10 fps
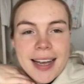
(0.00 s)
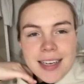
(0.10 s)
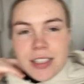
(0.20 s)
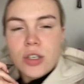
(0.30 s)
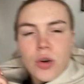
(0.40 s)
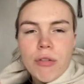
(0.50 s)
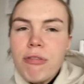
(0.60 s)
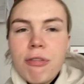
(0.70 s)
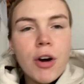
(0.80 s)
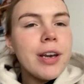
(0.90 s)
Hey guys, so
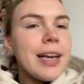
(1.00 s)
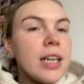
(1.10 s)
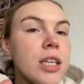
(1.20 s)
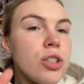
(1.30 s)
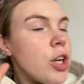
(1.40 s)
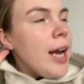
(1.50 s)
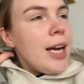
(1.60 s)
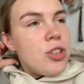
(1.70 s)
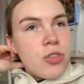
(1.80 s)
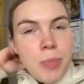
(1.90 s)
fun little
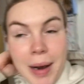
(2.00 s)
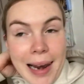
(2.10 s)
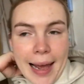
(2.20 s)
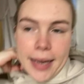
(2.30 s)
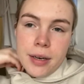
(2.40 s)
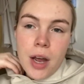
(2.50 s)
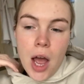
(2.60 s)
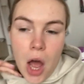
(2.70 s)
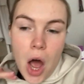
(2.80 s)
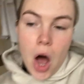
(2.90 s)
change of plan.
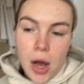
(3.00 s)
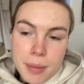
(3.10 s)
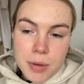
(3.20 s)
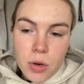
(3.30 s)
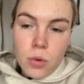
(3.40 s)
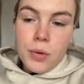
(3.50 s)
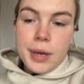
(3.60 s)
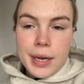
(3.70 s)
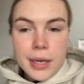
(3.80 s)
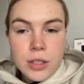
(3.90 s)
I'm
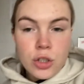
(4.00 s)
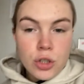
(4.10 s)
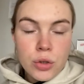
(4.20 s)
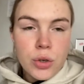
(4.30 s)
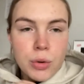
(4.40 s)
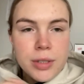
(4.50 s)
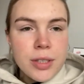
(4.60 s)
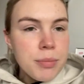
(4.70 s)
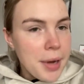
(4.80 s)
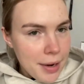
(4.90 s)
going to go on a
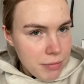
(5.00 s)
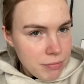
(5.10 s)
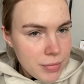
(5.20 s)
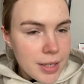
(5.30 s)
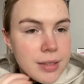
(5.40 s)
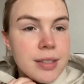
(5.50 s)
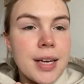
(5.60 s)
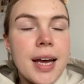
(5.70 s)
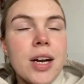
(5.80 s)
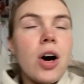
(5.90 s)
sunbed
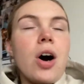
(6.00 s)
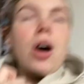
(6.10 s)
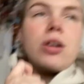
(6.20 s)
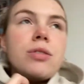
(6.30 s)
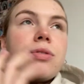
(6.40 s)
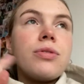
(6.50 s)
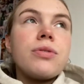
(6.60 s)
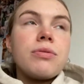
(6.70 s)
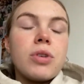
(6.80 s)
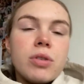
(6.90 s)
instead
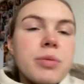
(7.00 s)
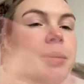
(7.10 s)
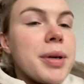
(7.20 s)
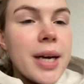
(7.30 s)
of going to bring my